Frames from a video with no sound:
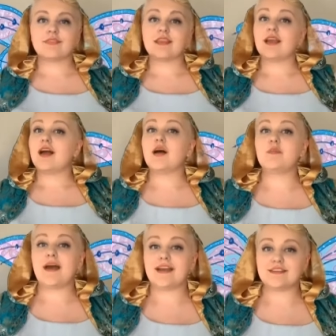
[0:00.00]

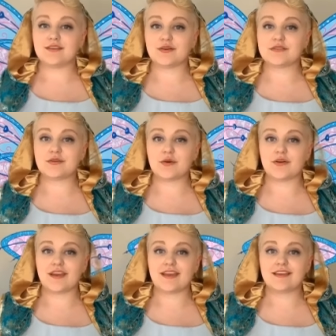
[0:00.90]
imagine your story.
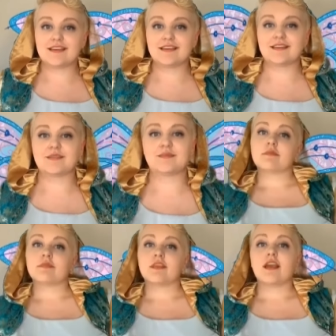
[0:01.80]

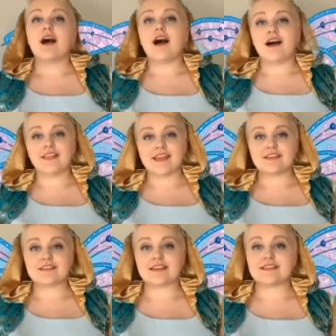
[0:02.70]
All ages
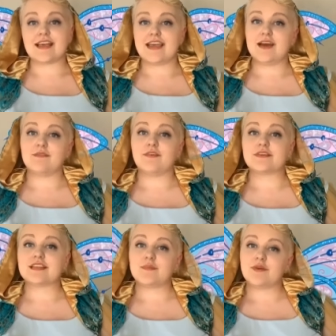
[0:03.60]
can sign up for
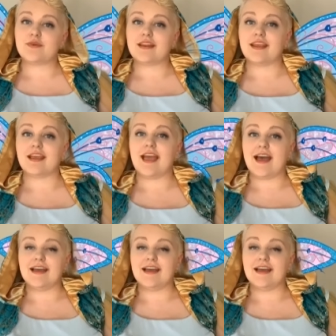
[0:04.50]
summer reading at